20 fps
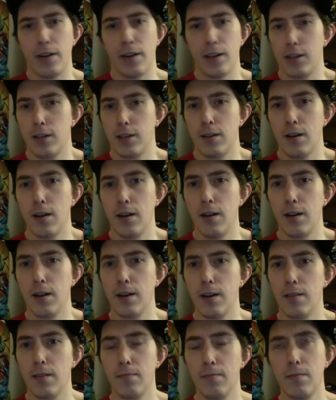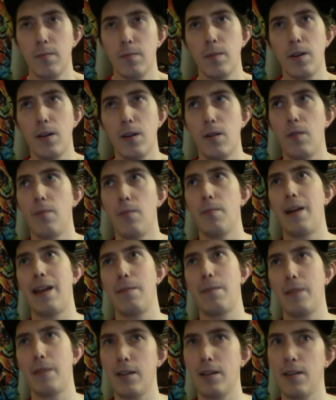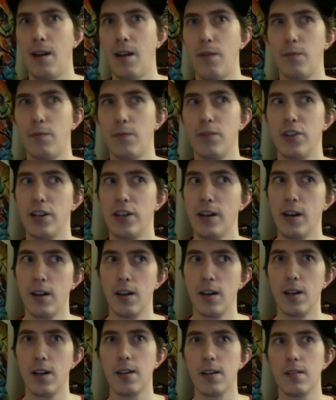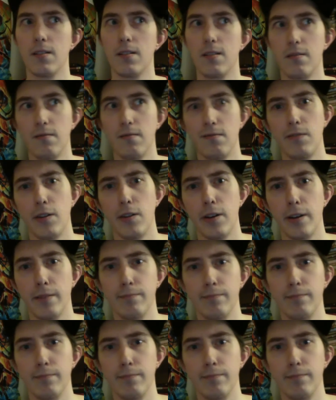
sung, and you know, might be sound generic or very